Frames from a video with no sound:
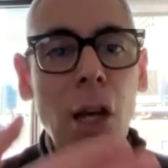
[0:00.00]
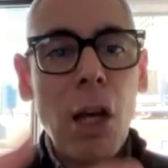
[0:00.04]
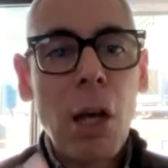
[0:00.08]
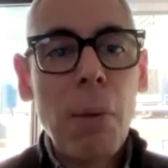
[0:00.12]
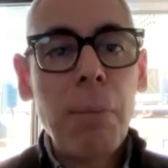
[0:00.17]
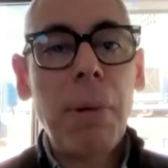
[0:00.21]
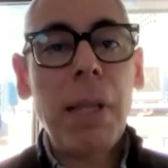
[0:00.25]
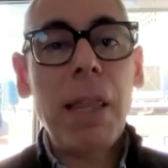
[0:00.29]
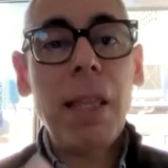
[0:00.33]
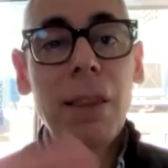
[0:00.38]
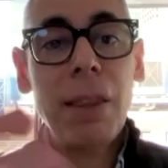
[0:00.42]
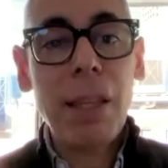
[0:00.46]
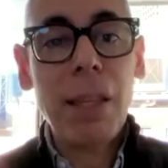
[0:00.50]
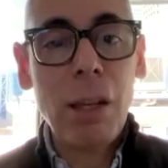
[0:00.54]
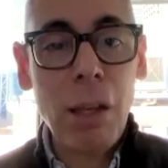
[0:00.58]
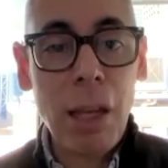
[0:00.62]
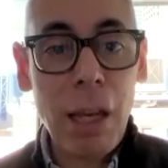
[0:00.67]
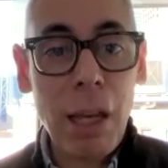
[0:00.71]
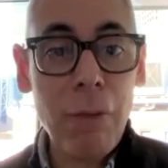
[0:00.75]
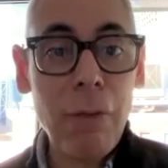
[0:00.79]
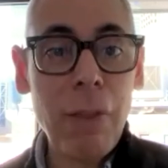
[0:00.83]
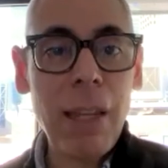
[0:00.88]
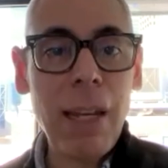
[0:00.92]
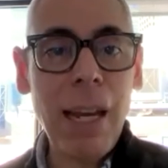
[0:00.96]
but then they
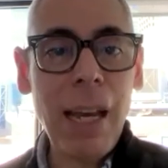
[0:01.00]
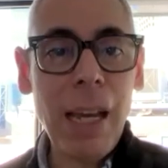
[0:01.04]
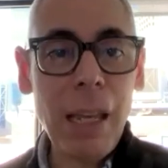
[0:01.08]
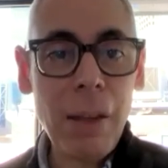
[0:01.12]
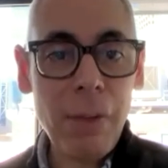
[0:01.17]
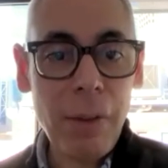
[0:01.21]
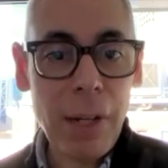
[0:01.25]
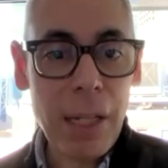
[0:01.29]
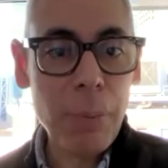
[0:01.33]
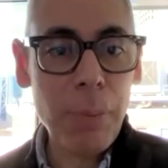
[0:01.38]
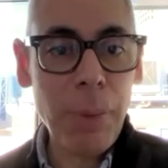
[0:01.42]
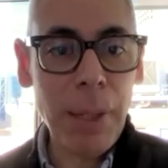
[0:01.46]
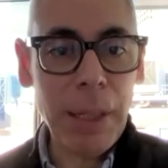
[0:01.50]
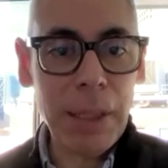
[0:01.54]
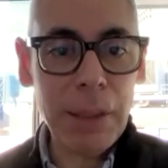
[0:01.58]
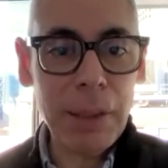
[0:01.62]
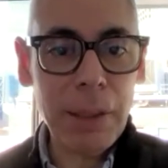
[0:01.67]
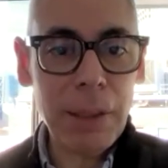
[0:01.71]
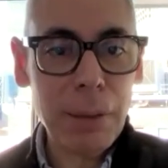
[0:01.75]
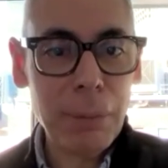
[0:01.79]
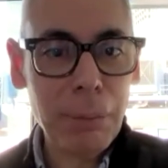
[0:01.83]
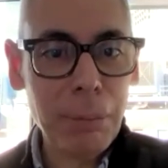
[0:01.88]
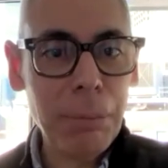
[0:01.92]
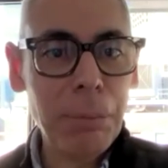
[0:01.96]
have the live
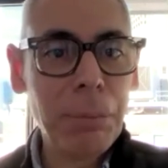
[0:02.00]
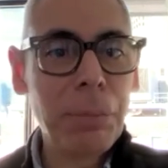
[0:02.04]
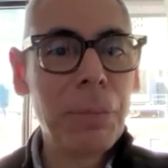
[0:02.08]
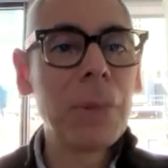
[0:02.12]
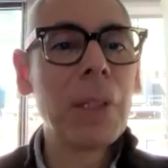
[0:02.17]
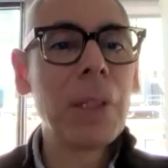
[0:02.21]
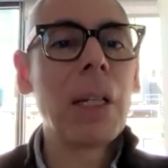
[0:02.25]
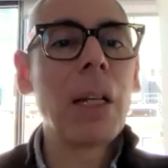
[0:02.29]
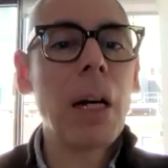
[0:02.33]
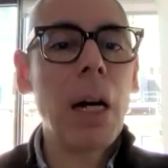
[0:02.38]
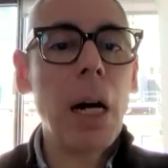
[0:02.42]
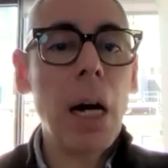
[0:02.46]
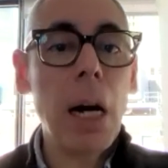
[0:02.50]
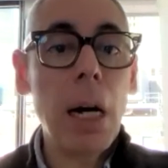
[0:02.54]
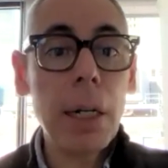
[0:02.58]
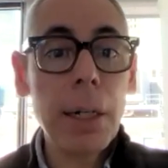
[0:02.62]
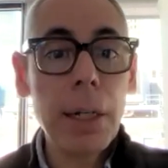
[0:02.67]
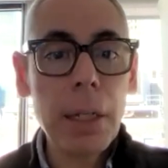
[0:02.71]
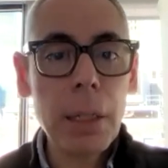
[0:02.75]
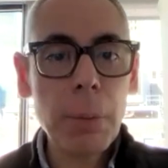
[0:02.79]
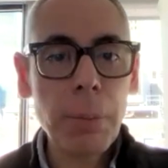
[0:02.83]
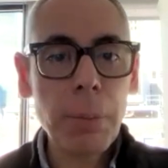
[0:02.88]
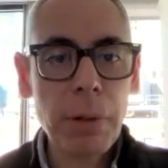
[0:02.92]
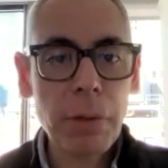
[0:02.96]
aspect,
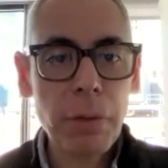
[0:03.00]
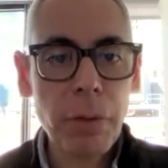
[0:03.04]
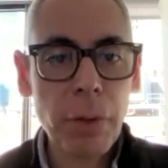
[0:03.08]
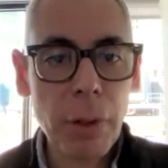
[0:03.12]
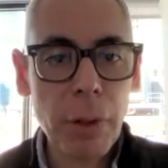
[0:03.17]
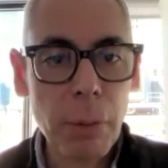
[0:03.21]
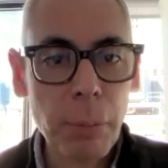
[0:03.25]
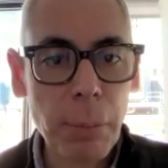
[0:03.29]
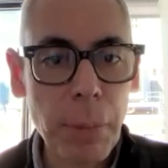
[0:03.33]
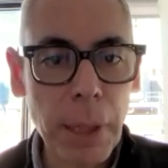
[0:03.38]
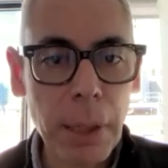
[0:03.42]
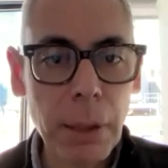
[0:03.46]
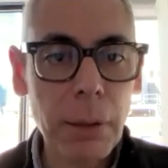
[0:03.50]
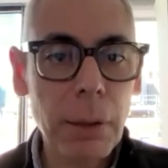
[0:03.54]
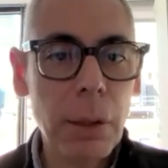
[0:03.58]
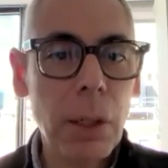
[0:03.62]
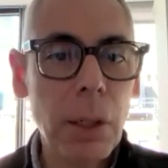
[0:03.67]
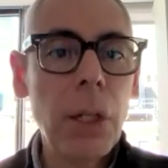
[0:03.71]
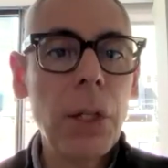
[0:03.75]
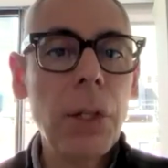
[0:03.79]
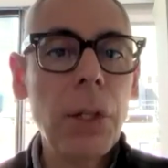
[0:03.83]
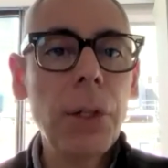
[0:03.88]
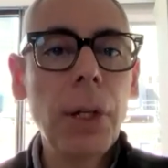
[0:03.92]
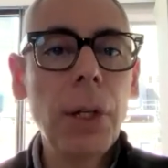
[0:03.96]
artists performing,
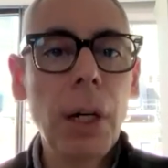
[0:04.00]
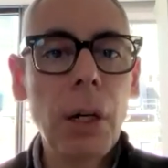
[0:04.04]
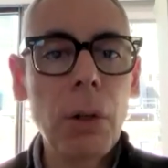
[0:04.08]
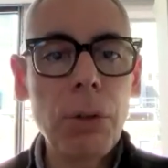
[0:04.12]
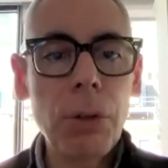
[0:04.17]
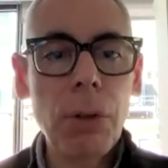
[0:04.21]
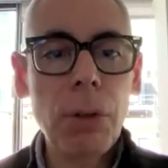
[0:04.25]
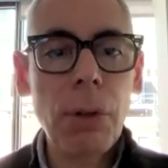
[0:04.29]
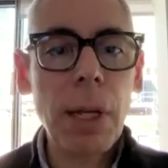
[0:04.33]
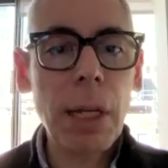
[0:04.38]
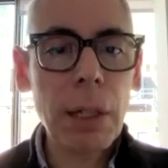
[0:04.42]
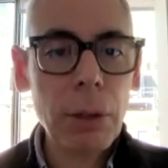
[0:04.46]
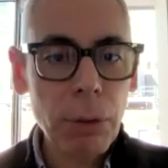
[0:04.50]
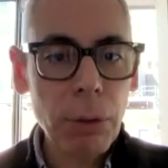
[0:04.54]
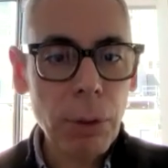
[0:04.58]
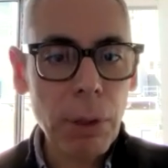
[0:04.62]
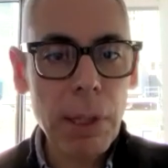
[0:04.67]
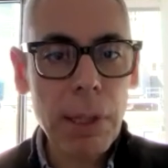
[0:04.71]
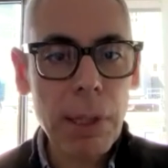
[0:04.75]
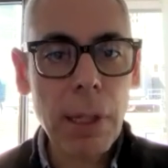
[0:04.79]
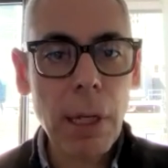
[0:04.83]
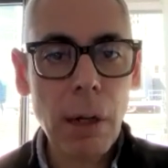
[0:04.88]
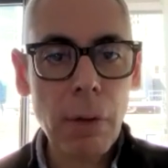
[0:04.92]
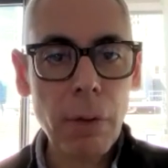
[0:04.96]
so you get to
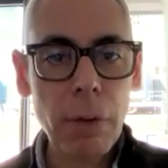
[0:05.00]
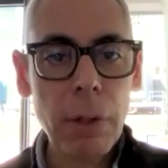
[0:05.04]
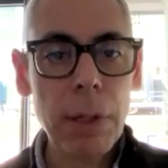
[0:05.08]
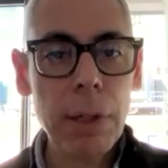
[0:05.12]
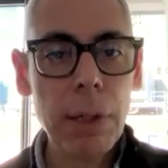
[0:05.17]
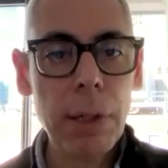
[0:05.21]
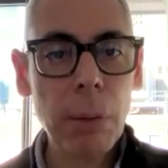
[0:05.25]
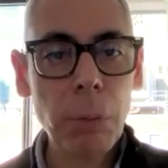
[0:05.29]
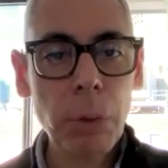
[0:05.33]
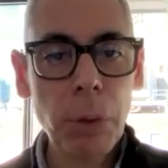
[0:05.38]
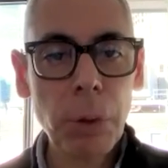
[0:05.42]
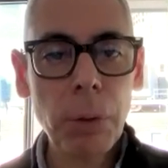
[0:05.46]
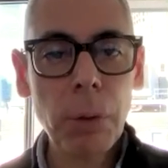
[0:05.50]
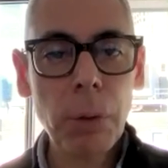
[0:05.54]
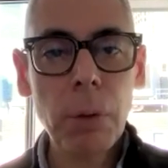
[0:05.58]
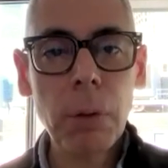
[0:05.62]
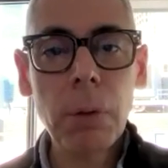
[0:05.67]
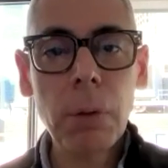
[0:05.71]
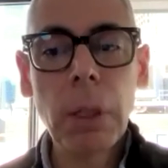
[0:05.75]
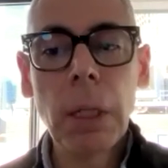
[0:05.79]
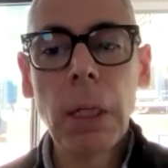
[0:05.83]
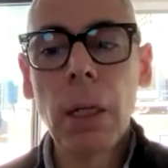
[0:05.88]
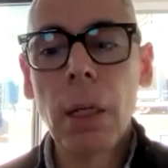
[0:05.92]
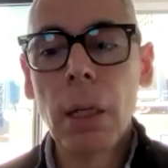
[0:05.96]
discover some cool
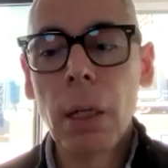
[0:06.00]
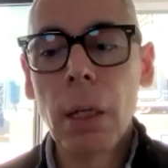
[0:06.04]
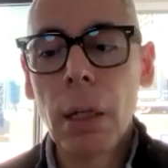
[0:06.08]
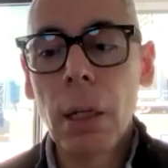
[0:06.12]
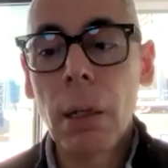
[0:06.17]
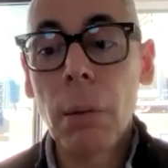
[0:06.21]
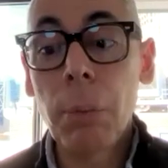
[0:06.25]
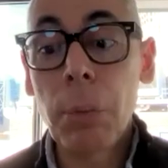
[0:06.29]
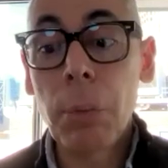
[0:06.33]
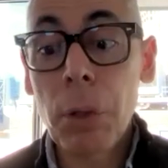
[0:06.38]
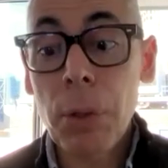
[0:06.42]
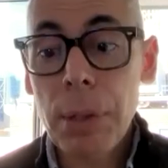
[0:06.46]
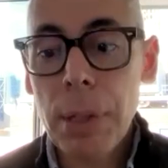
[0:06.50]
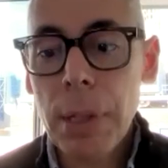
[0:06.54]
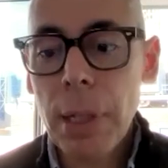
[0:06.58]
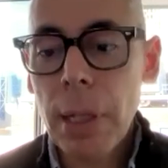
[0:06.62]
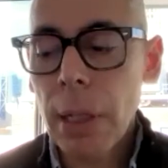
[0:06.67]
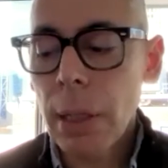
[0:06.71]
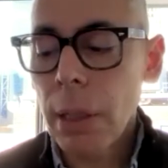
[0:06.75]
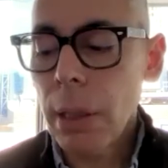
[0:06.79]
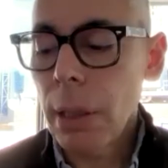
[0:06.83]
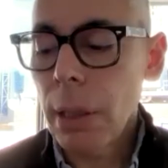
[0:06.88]
music.